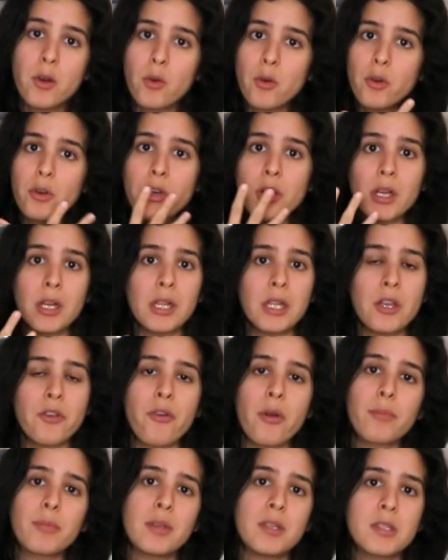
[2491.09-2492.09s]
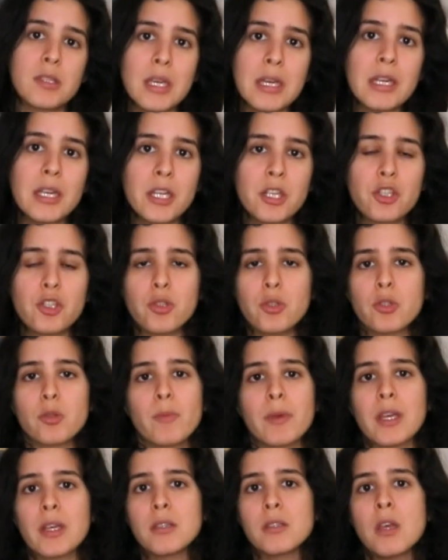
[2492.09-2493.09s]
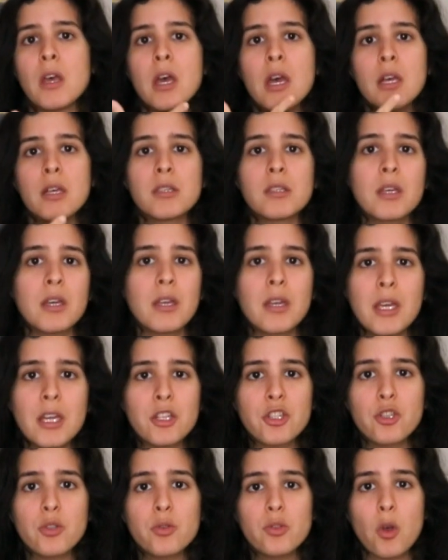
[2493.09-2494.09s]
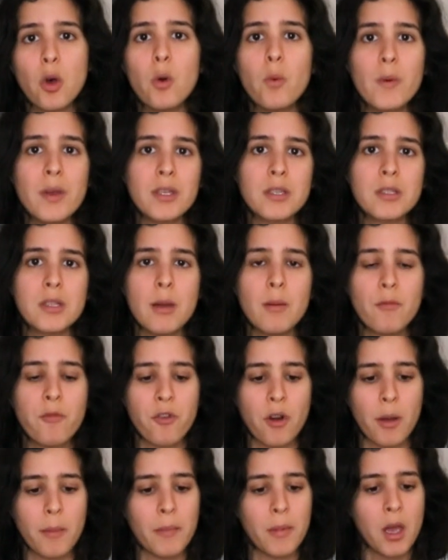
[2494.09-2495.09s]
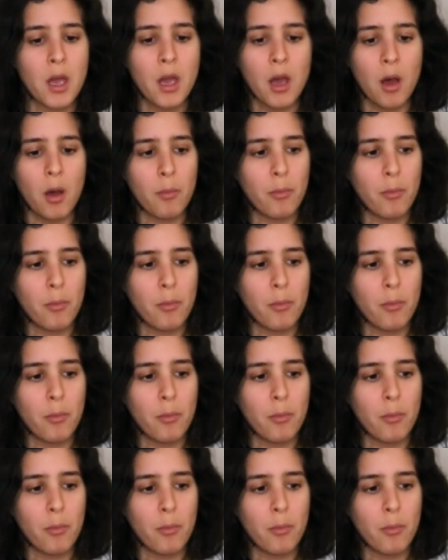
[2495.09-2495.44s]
in order to clear up these skin issues, because skin issues always stem from